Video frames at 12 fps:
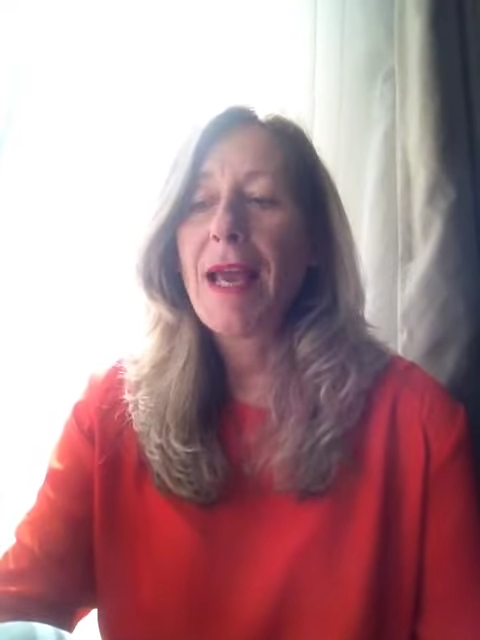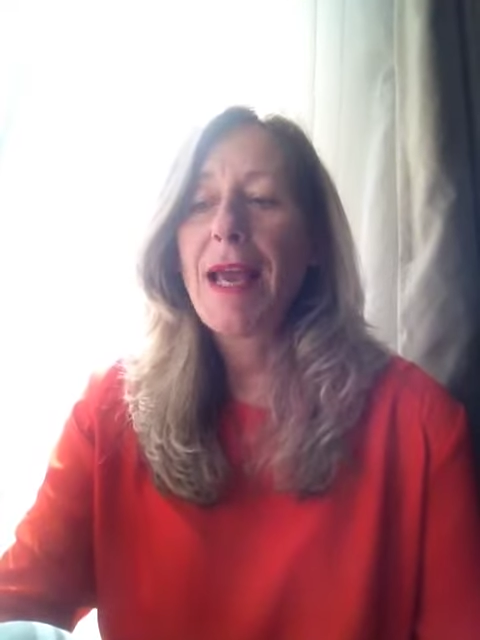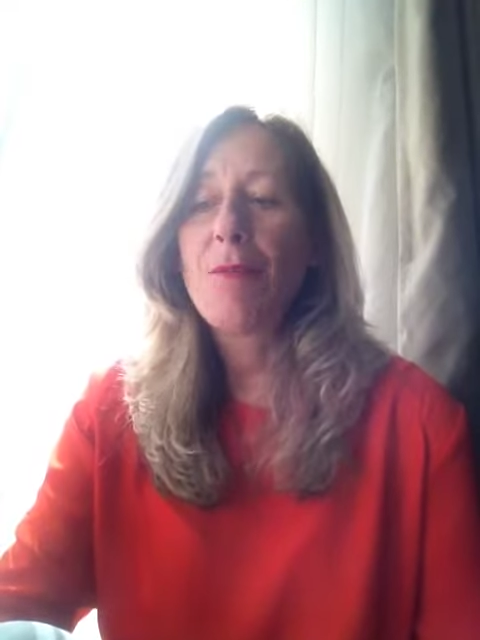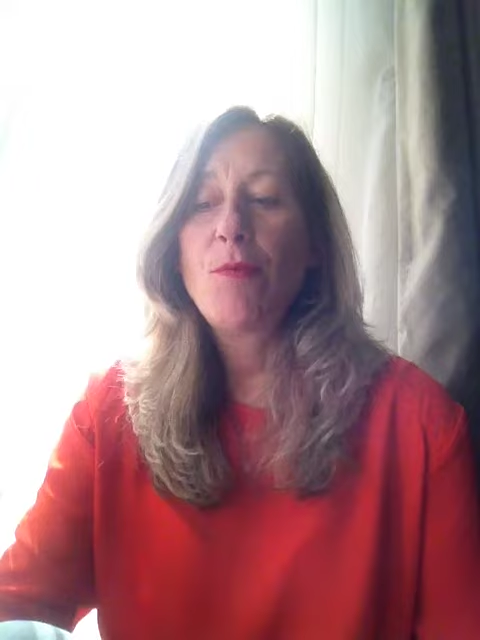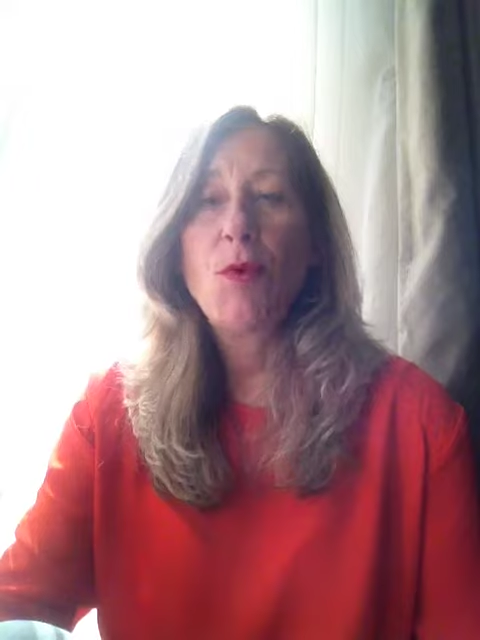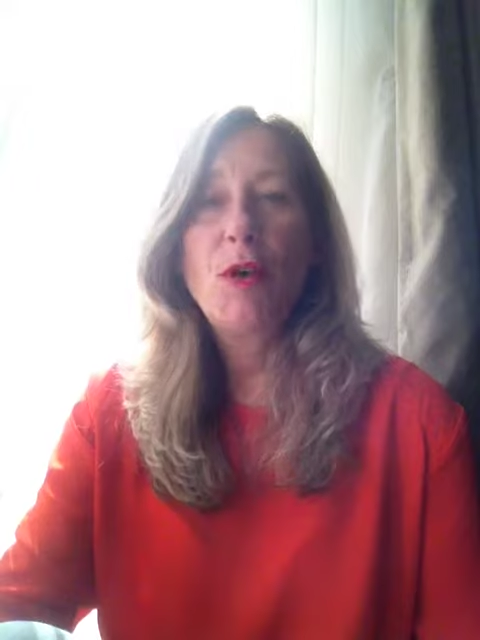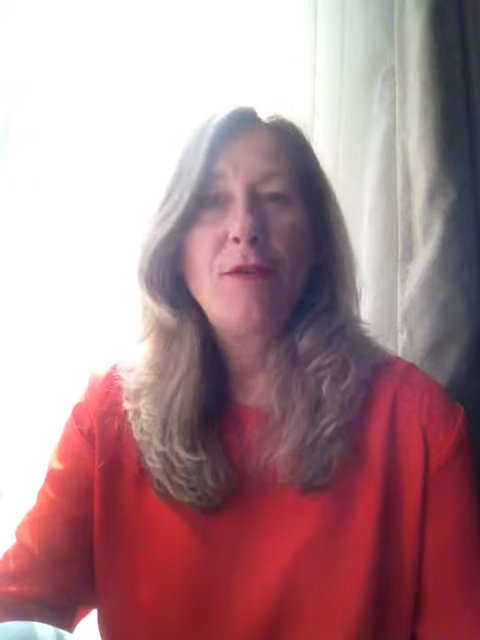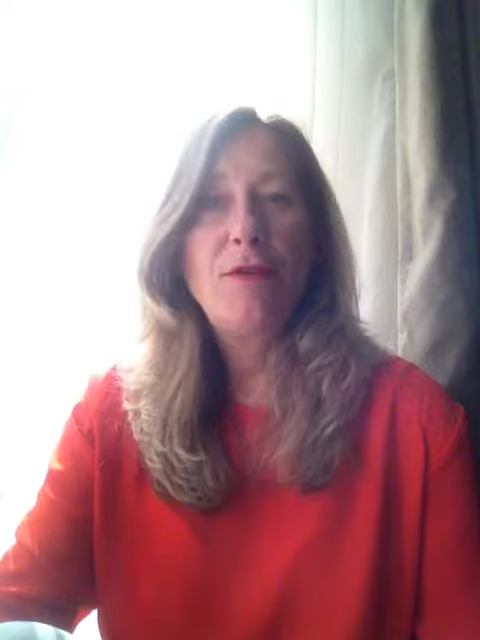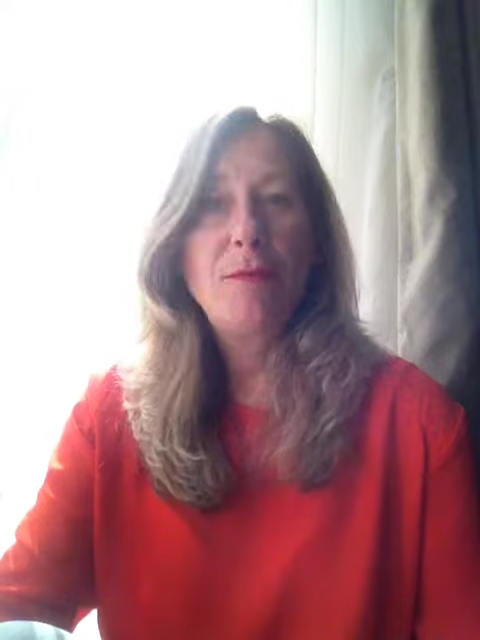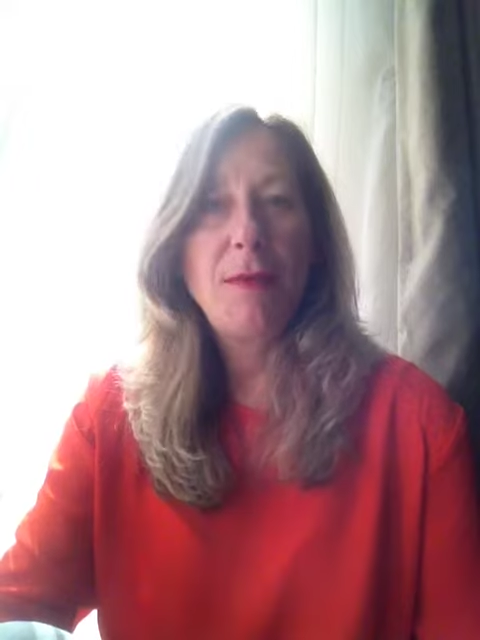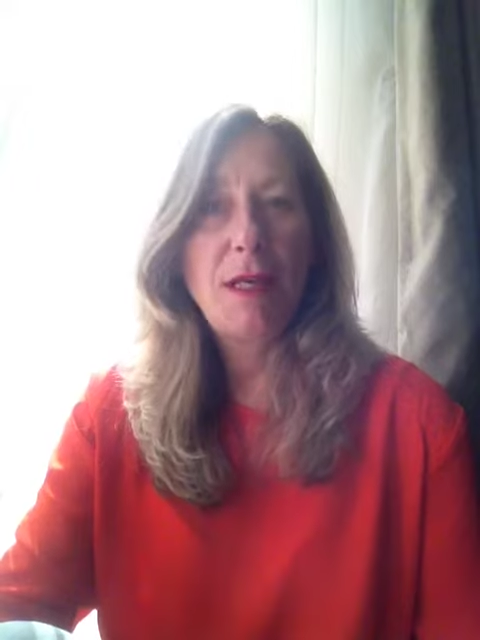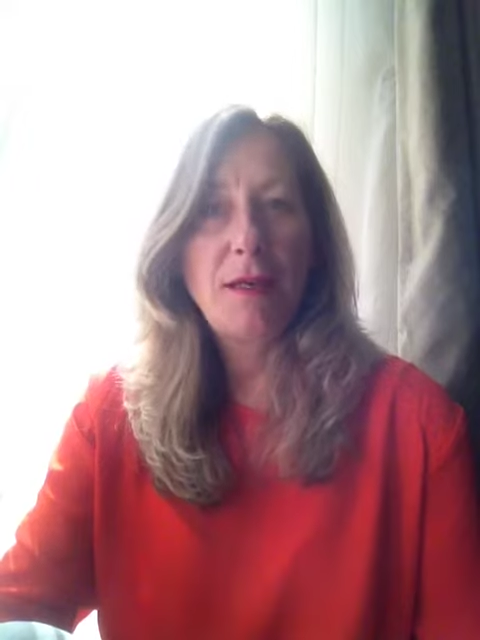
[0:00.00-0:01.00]
and we'll go
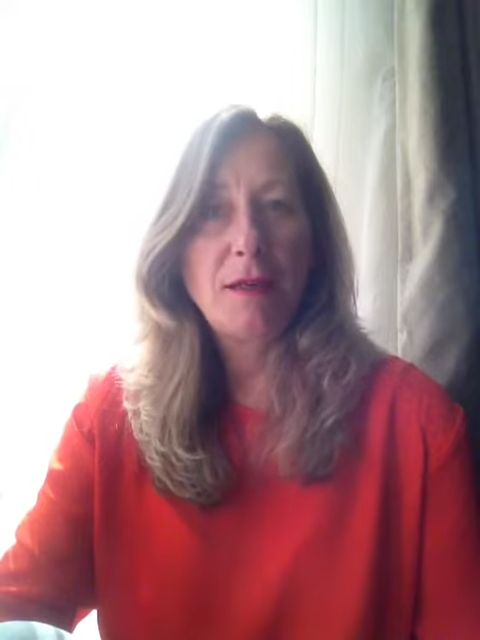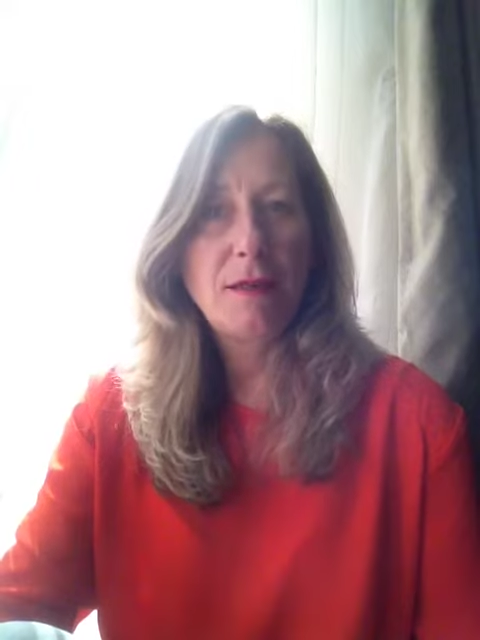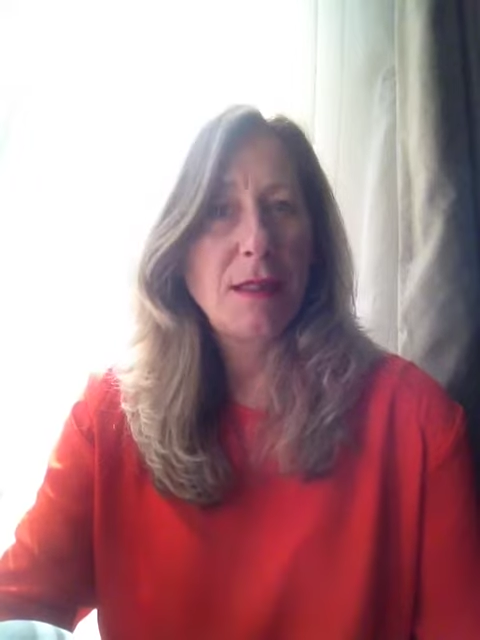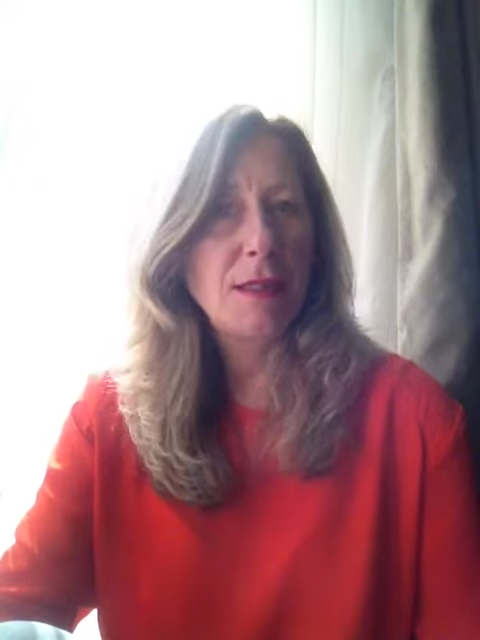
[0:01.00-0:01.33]
from there. And I'd